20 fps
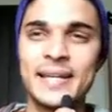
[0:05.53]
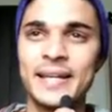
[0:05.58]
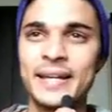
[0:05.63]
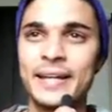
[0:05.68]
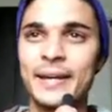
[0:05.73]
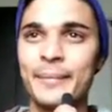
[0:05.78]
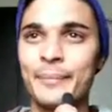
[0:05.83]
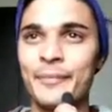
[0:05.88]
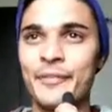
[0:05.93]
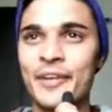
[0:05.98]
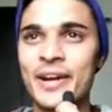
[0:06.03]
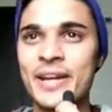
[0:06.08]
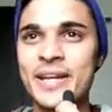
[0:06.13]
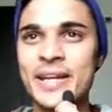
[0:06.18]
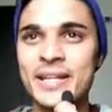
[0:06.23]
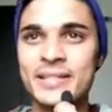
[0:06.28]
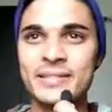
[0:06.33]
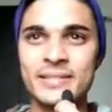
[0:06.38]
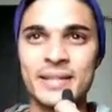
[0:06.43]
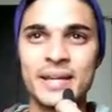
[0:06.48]
And I'm
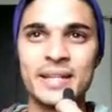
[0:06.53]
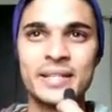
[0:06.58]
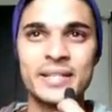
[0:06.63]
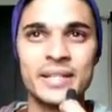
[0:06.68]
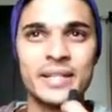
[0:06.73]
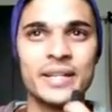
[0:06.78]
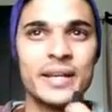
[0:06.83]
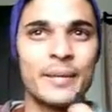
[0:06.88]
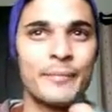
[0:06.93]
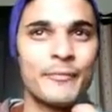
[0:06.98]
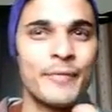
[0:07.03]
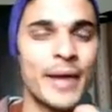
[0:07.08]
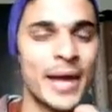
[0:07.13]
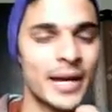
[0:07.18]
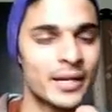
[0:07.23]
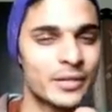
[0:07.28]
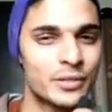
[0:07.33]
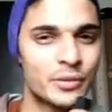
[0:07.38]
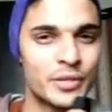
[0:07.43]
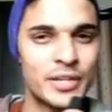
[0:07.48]
very excited. I'm
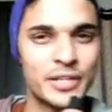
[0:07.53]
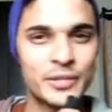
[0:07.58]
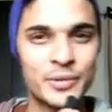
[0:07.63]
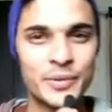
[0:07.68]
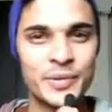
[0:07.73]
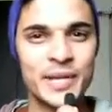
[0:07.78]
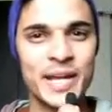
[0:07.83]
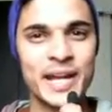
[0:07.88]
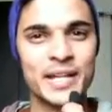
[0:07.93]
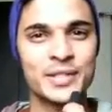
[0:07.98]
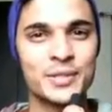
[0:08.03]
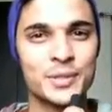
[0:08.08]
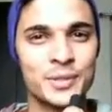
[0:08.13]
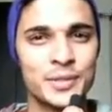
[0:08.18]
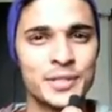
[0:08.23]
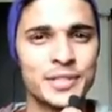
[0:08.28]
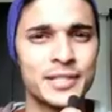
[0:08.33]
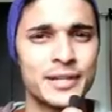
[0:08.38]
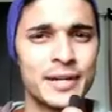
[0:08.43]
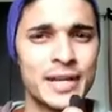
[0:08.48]
back today to react to
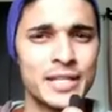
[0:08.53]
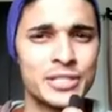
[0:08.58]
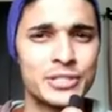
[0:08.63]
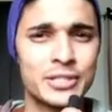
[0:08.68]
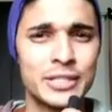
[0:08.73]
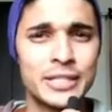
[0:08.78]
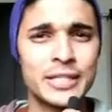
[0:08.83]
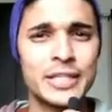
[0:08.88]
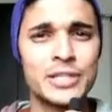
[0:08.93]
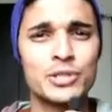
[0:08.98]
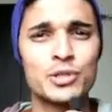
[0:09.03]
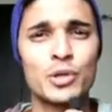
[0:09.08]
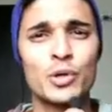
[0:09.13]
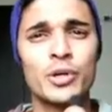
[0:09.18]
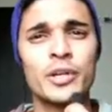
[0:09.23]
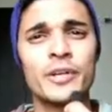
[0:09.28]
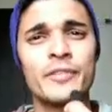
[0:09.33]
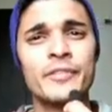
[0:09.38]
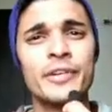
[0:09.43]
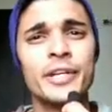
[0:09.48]
another Angelina
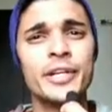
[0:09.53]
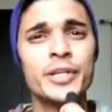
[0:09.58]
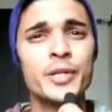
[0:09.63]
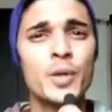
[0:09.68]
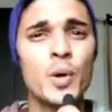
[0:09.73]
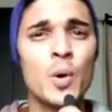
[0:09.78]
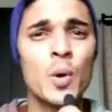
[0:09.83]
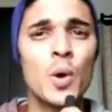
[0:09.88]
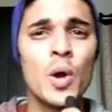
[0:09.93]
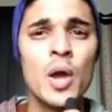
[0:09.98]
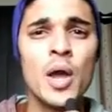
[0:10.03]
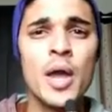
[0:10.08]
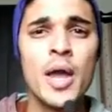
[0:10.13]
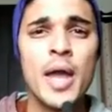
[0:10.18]
Jordan video.